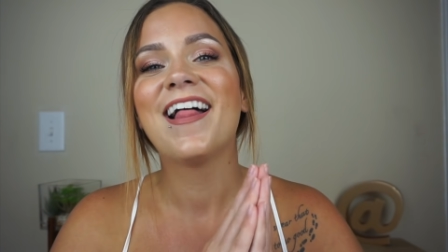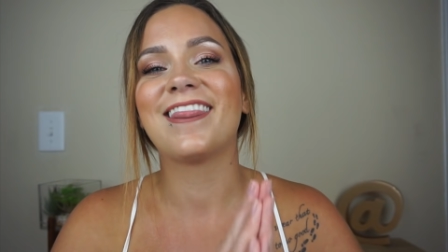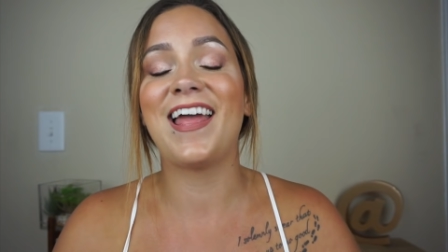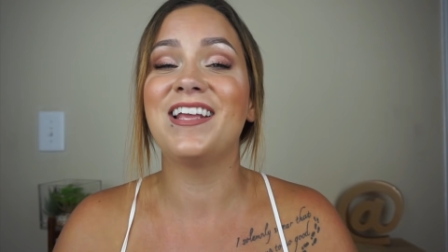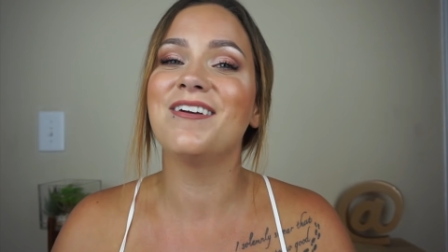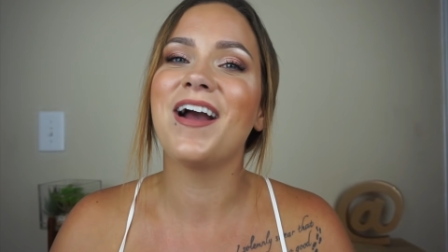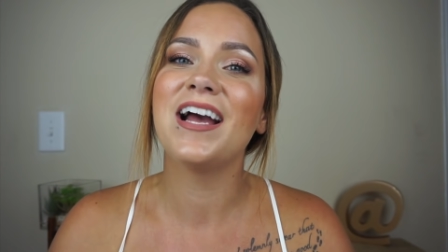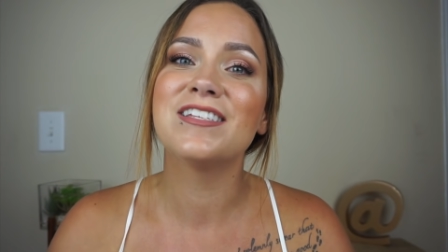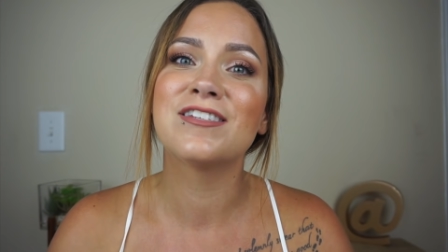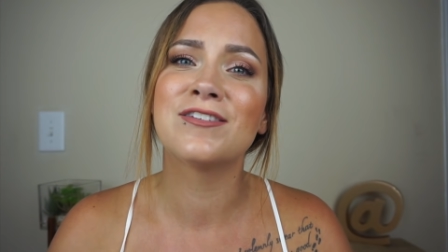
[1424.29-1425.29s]
Thank you
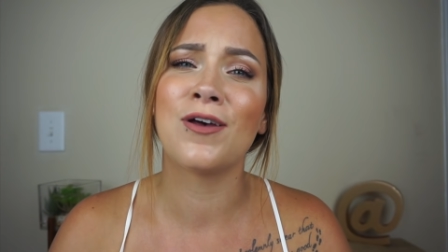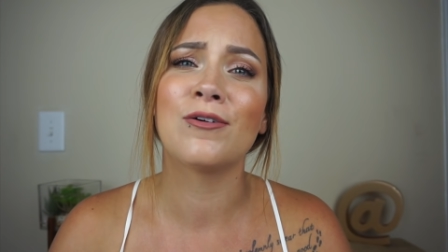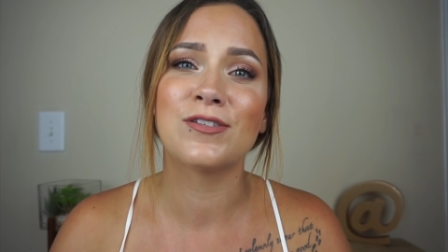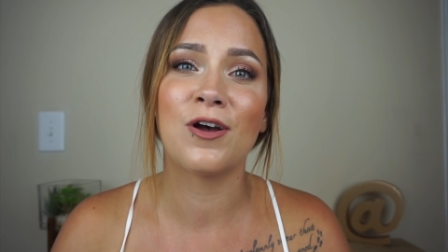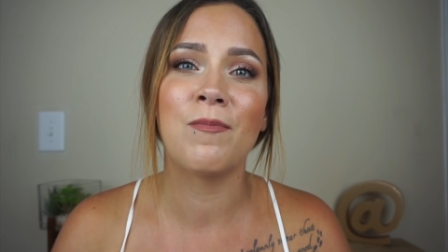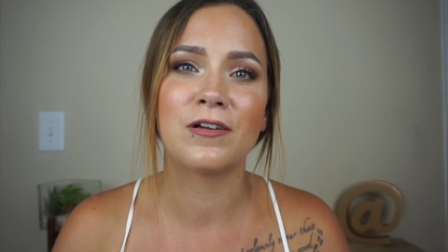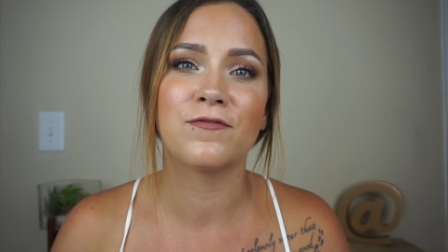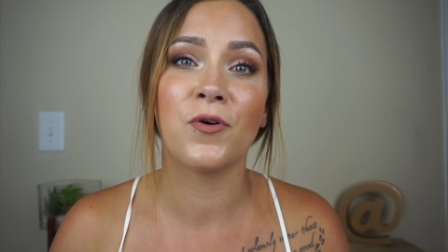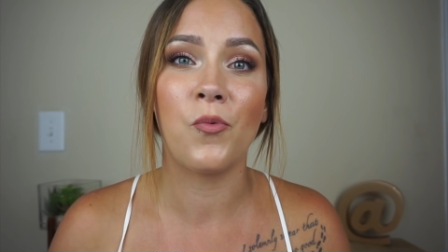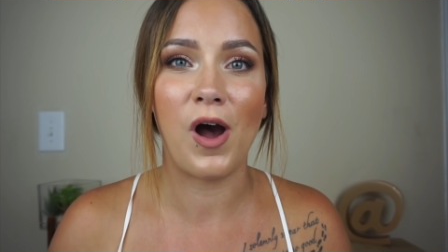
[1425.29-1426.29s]
guys so, so much
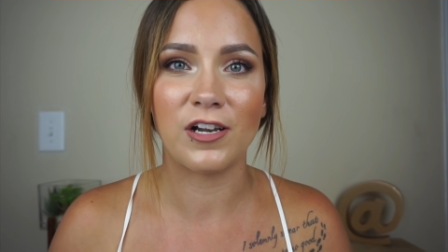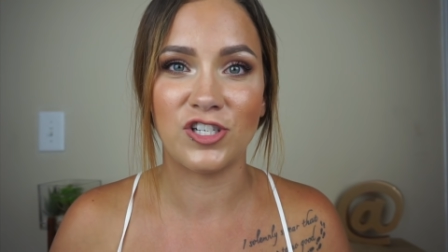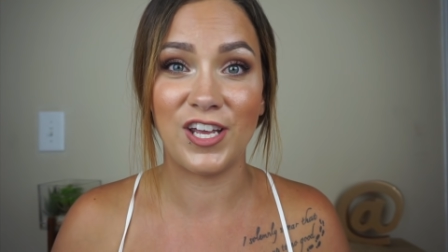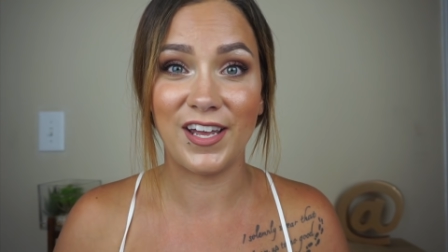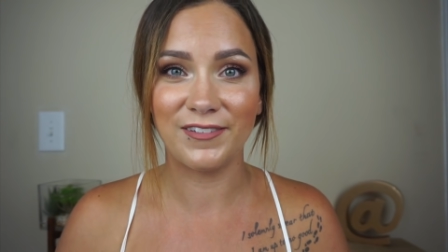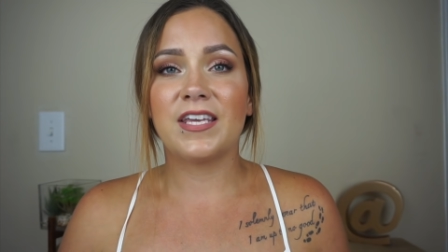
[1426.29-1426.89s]
for watching.